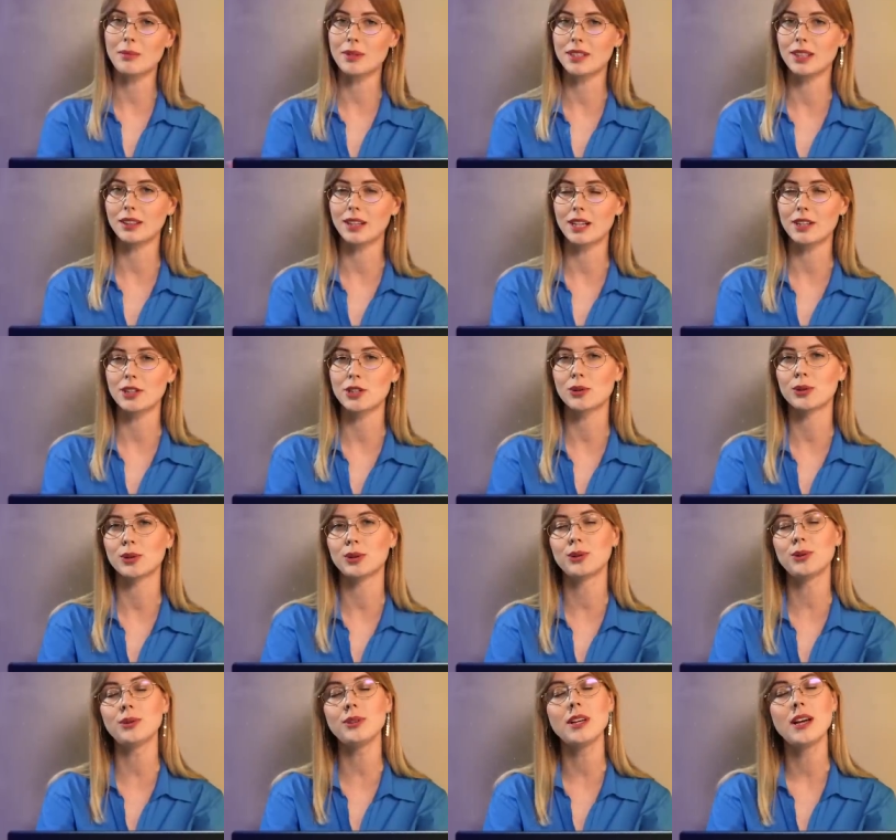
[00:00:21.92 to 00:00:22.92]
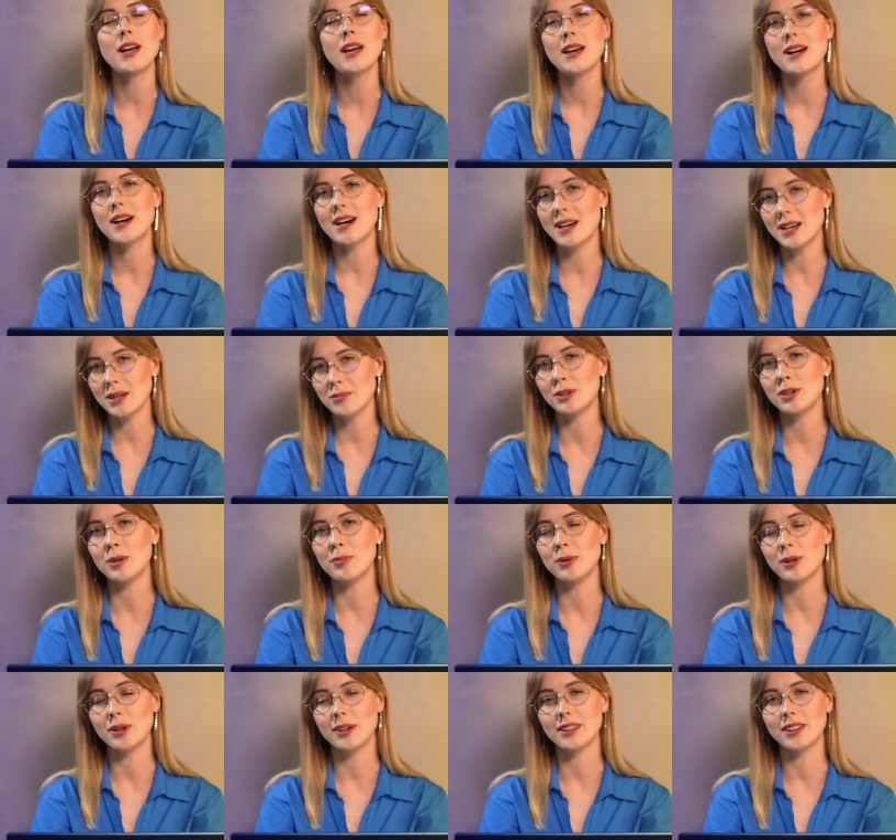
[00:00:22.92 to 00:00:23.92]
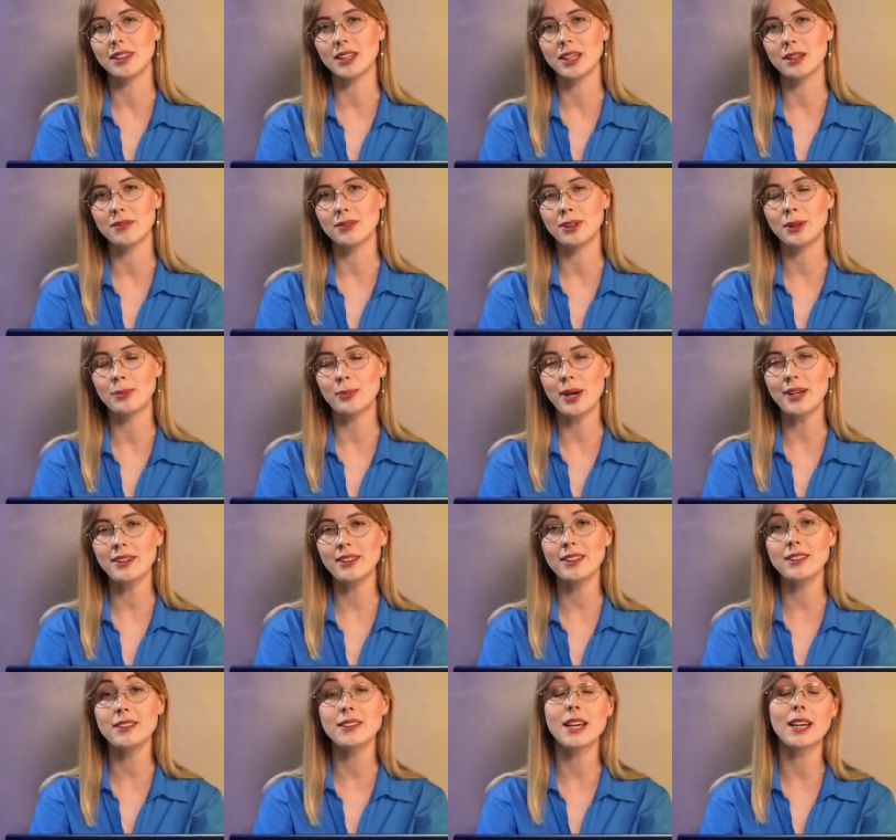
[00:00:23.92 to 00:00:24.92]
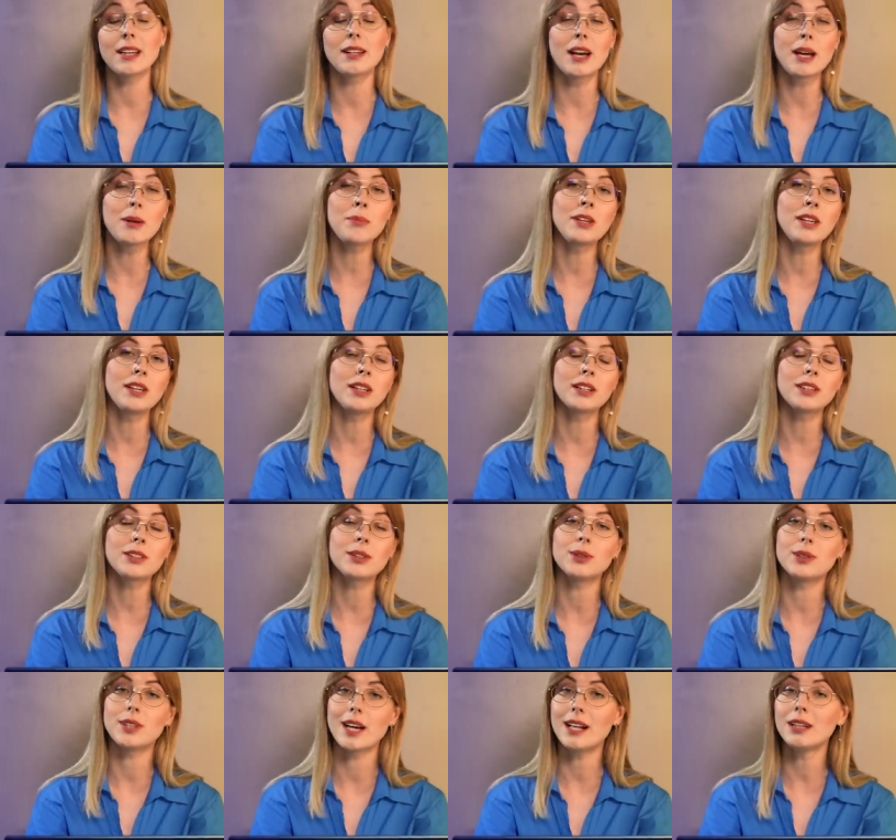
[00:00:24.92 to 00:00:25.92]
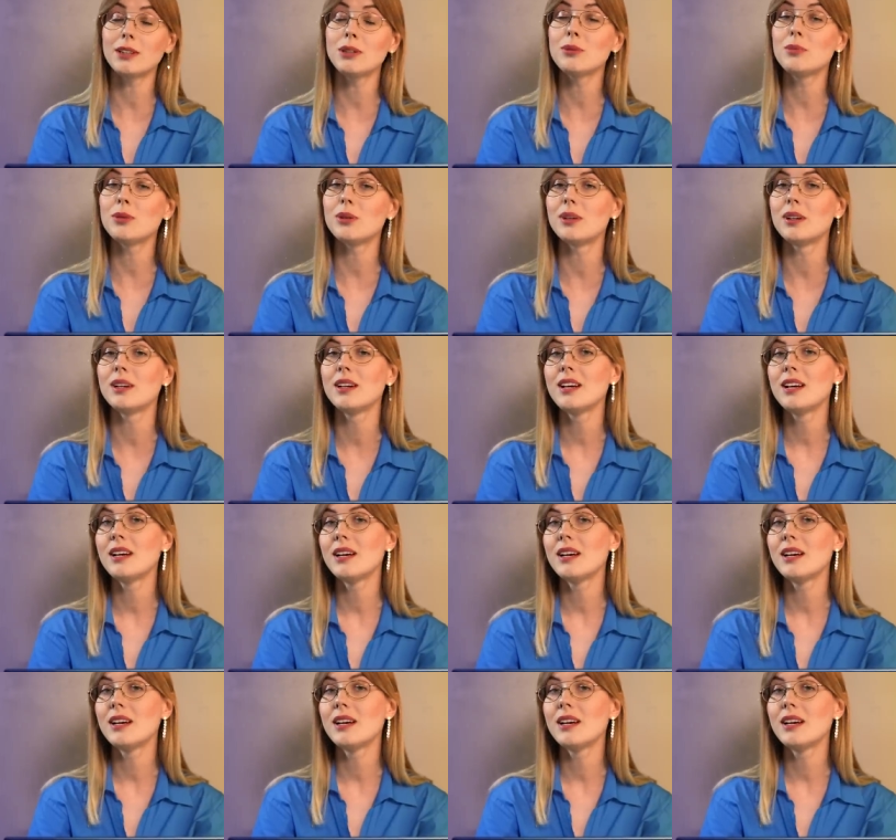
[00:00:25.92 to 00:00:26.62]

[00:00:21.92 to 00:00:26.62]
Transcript: name is Natalia Chakotun, I'm a reporter at the Kyiv Independent, and I'm here to tell you more